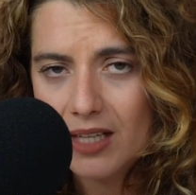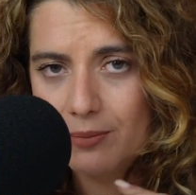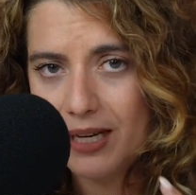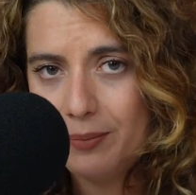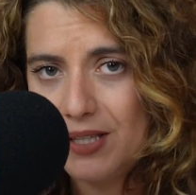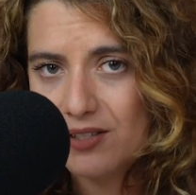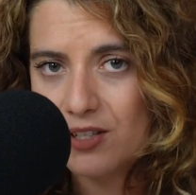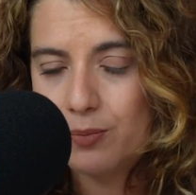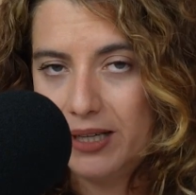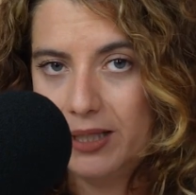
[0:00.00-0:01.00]
My
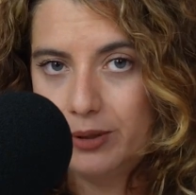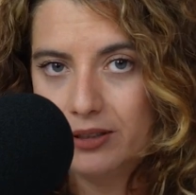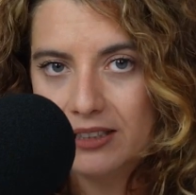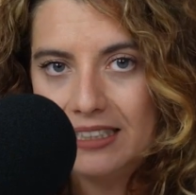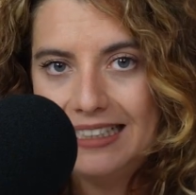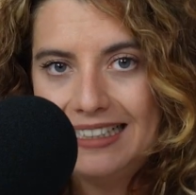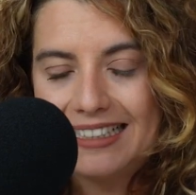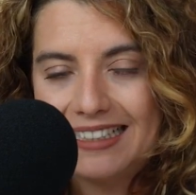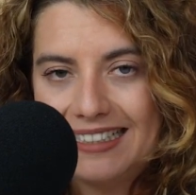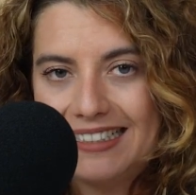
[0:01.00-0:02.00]
business Bible
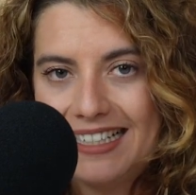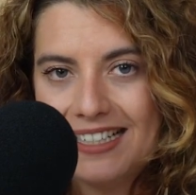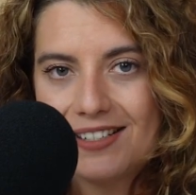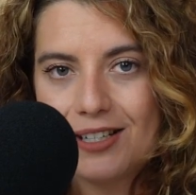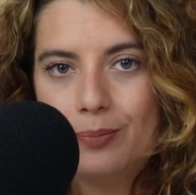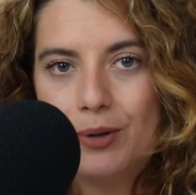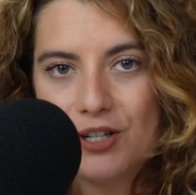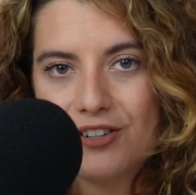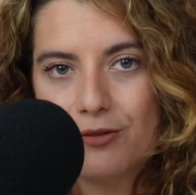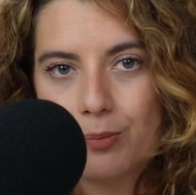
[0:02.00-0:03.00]
contains a
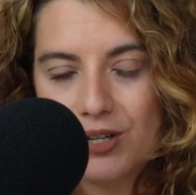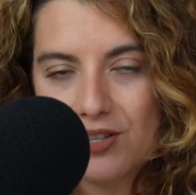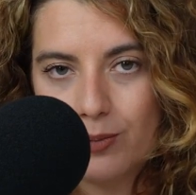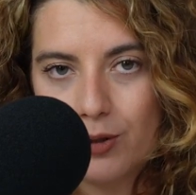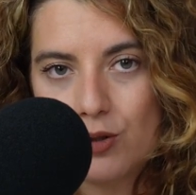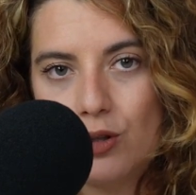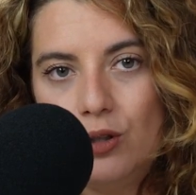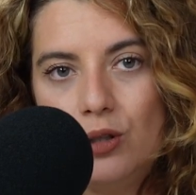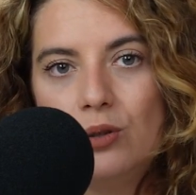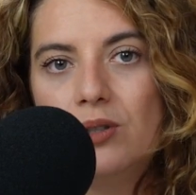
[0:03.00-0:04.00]
bunch of principles
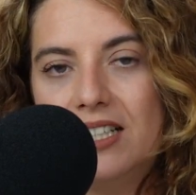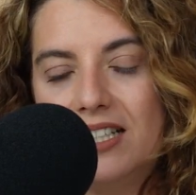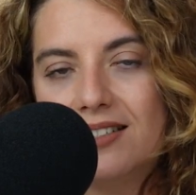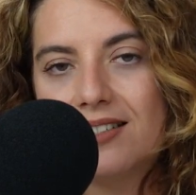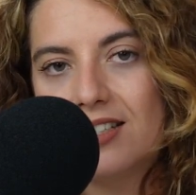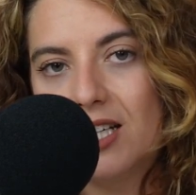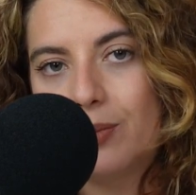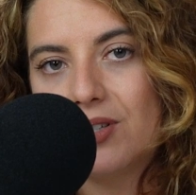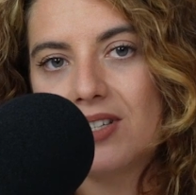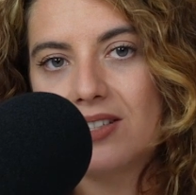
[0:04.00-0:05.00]
you need to set up
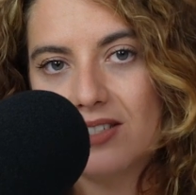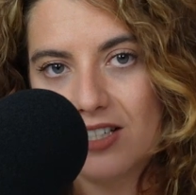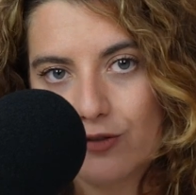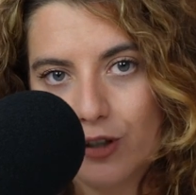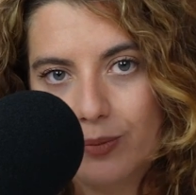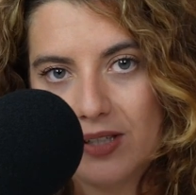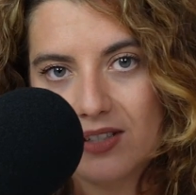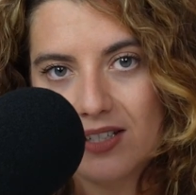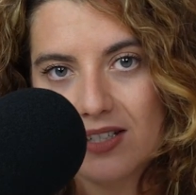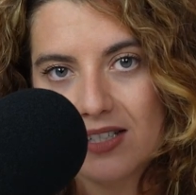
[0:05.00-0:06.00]
a successful
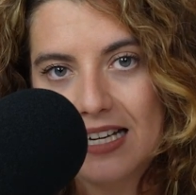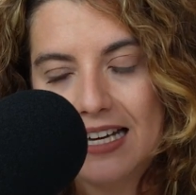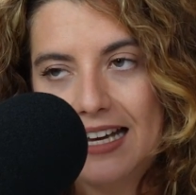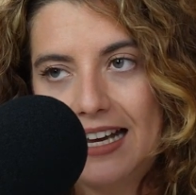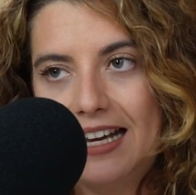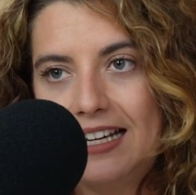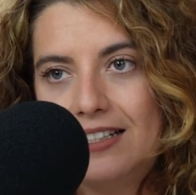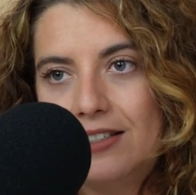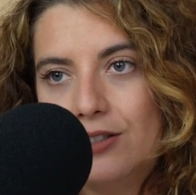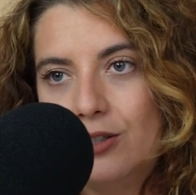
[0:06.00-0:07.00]
business,
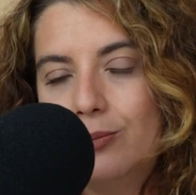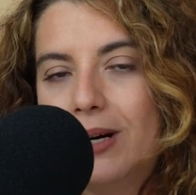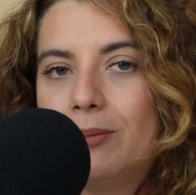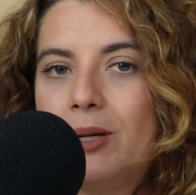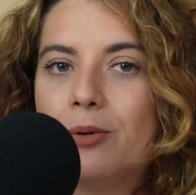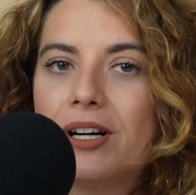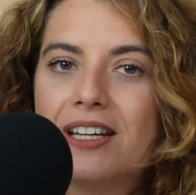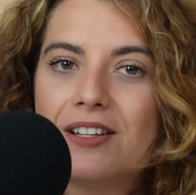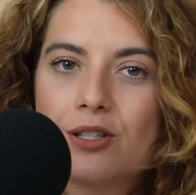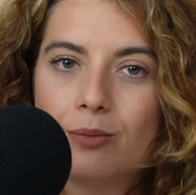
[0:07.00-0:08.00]
and you might be
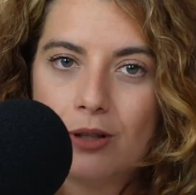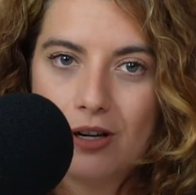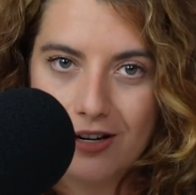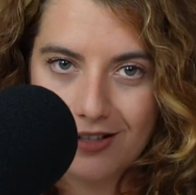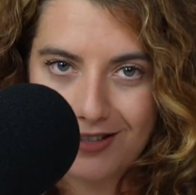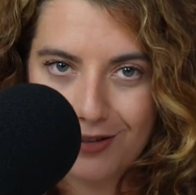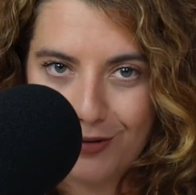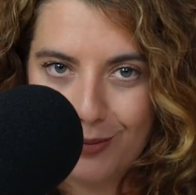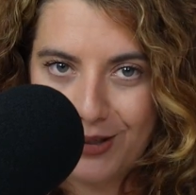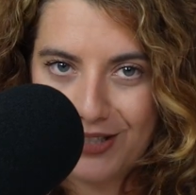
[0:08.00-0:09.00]
breaking some laws
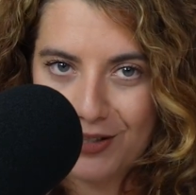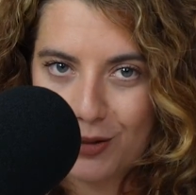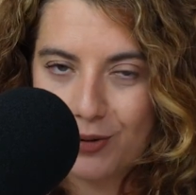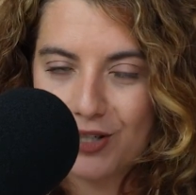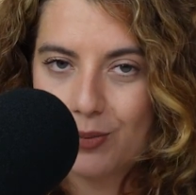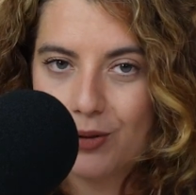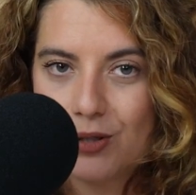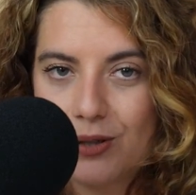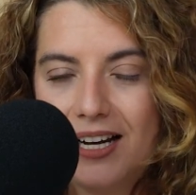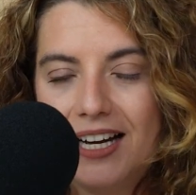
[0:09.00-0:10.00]
of the business principles.
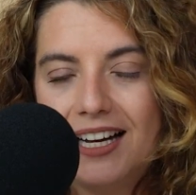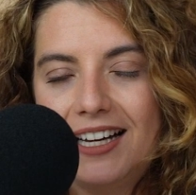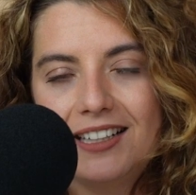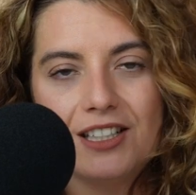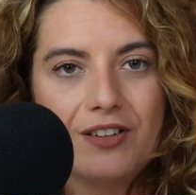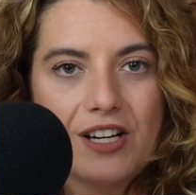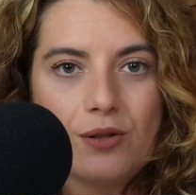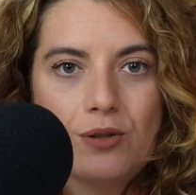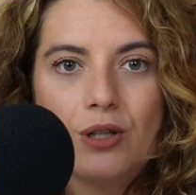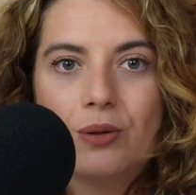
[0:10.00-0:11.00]
So I highly advise
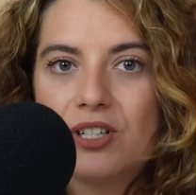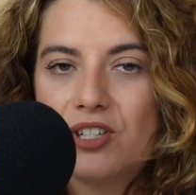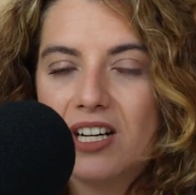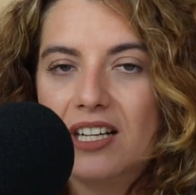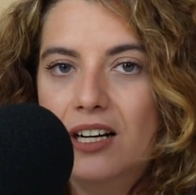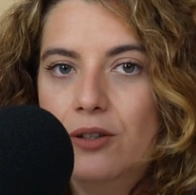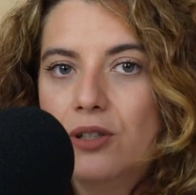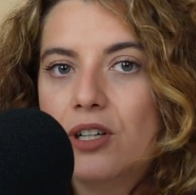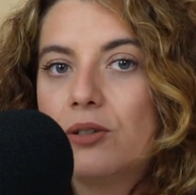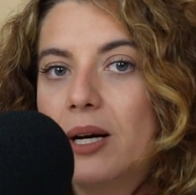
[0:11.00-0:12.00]
you to go and check it out. You
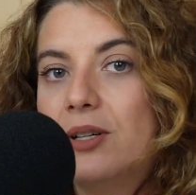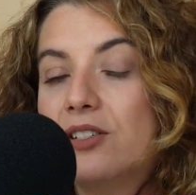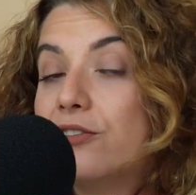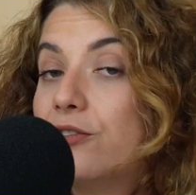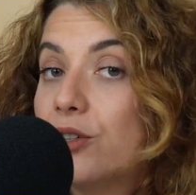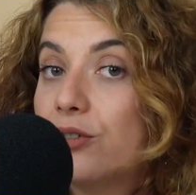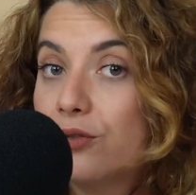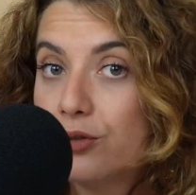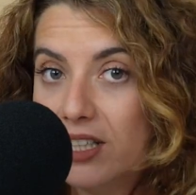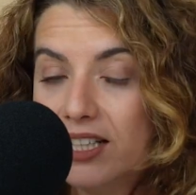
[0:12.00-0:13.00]
can grab it for
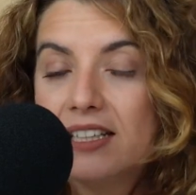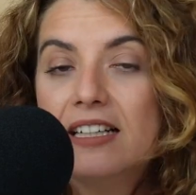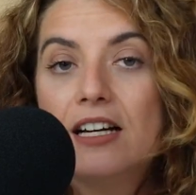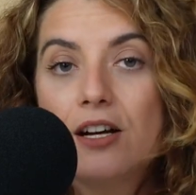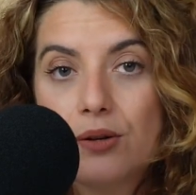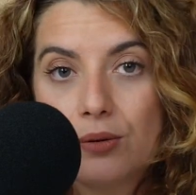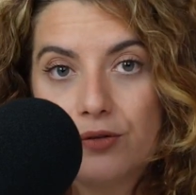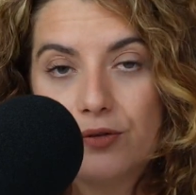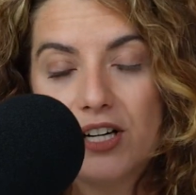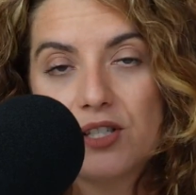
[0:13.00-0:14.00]
free through
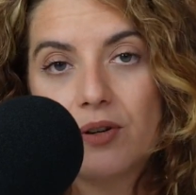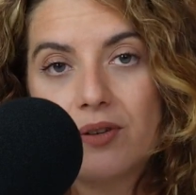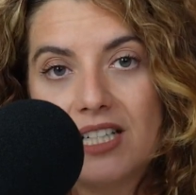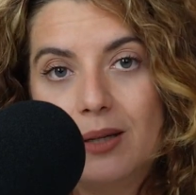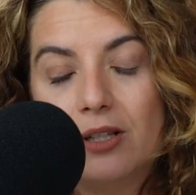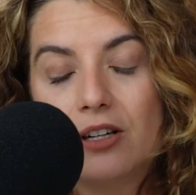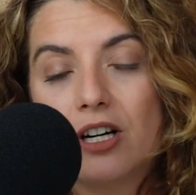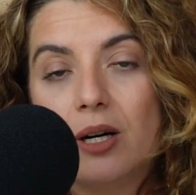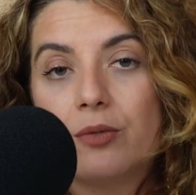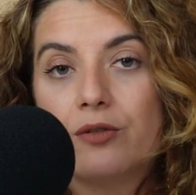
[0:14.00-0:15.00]

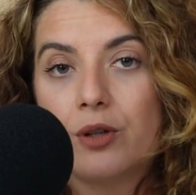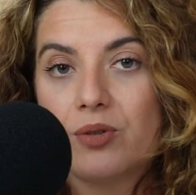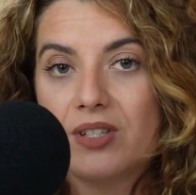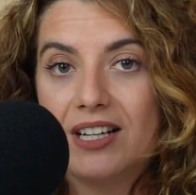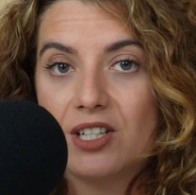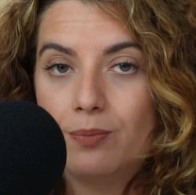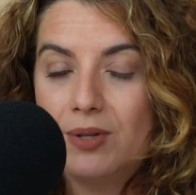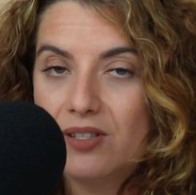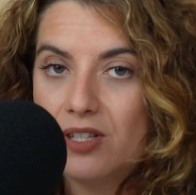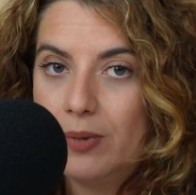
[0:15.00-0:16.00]

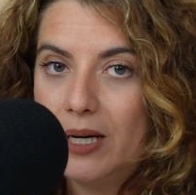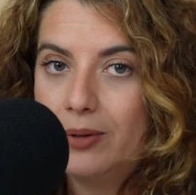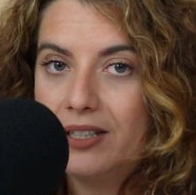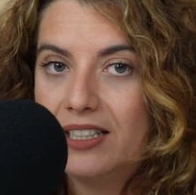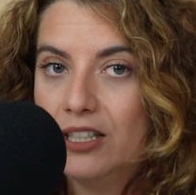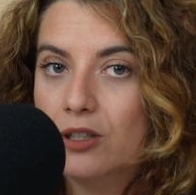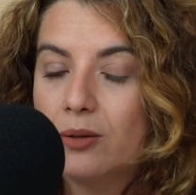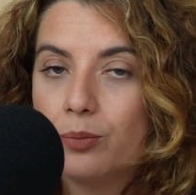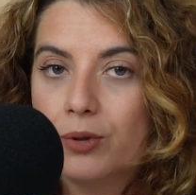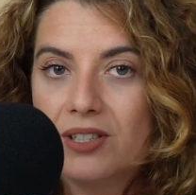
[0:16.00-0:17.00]
fastforwardamy.com/business Bible, and then you
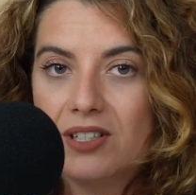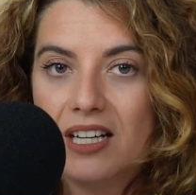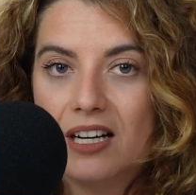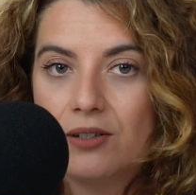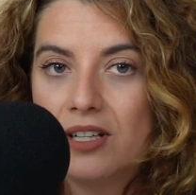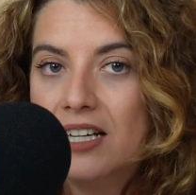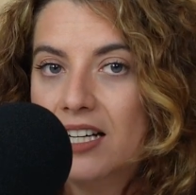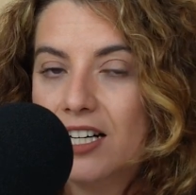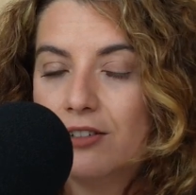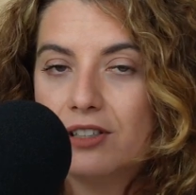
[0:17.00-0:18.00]
can print it out
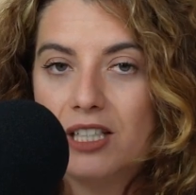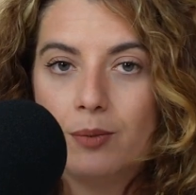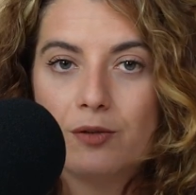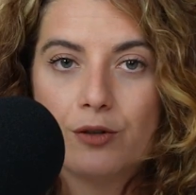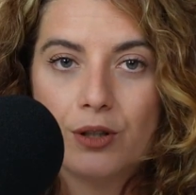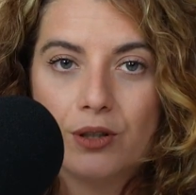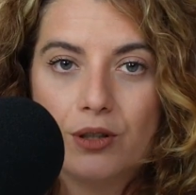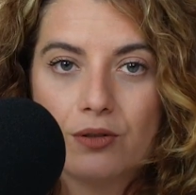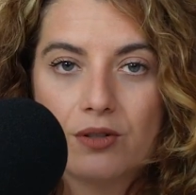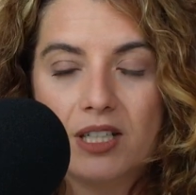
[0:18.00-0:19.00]
and read it before you
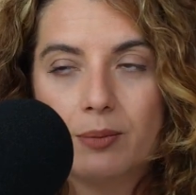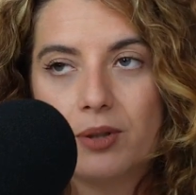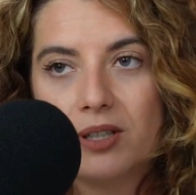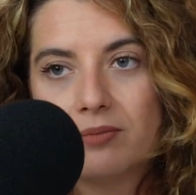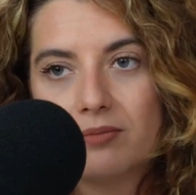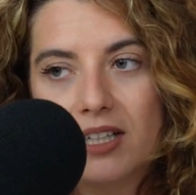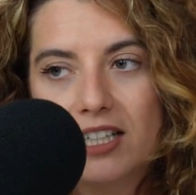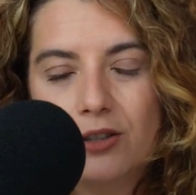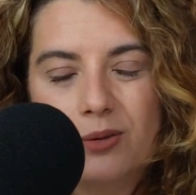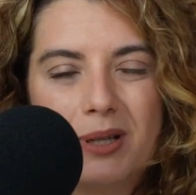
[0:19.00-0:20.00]
go to sleep. Or I
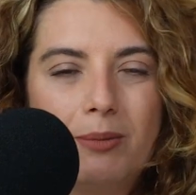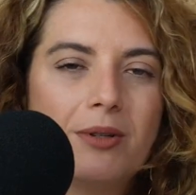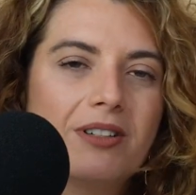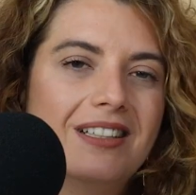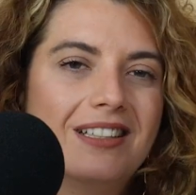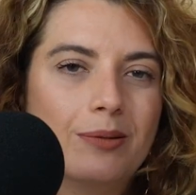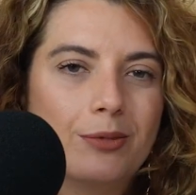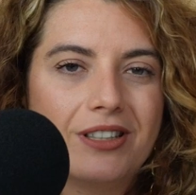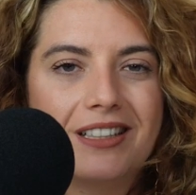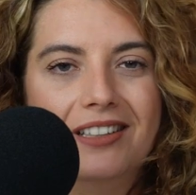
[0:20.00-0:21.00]
don't know, maybe read it in the
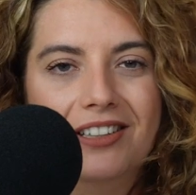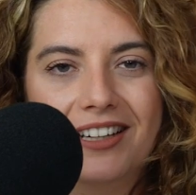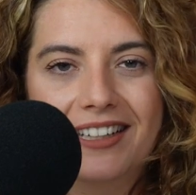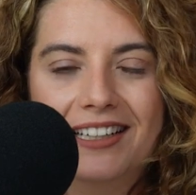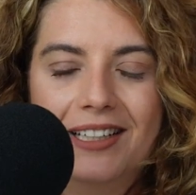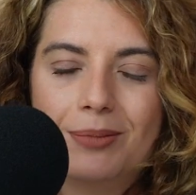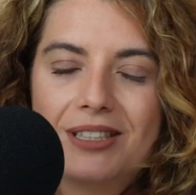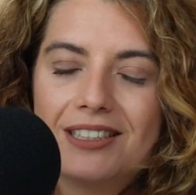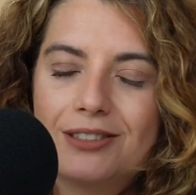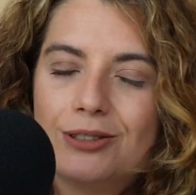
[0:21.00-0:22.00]
morning and not at night,
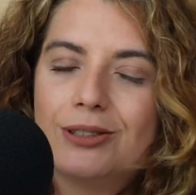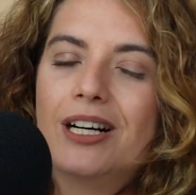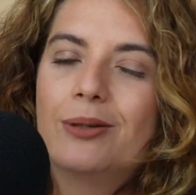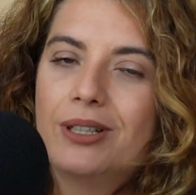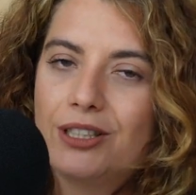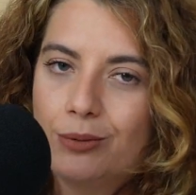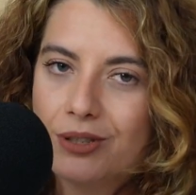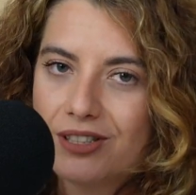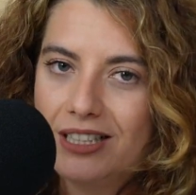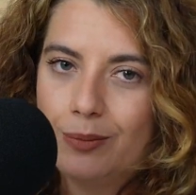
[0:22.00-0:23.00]
because I don't know how well you
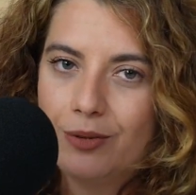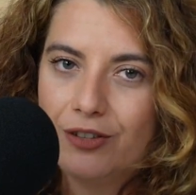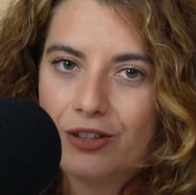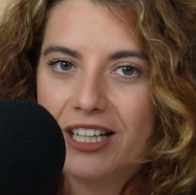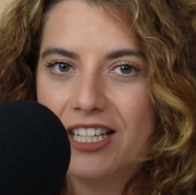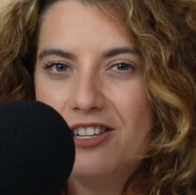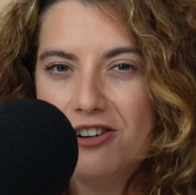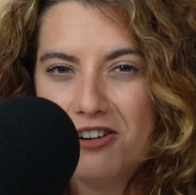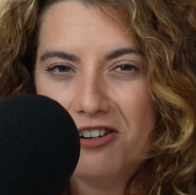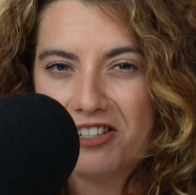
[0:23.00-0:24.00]
will sleep if you're like,
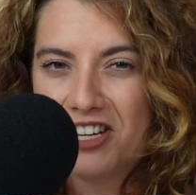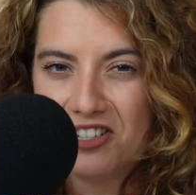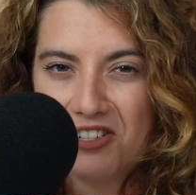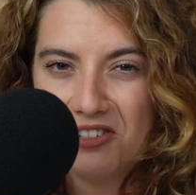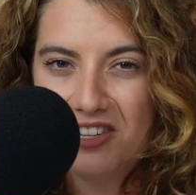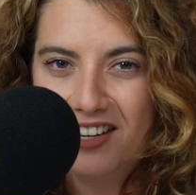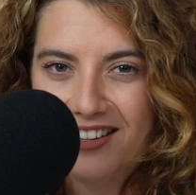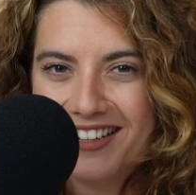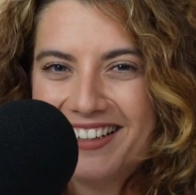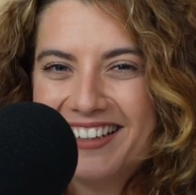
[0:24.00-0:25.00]
yeah, cash is king.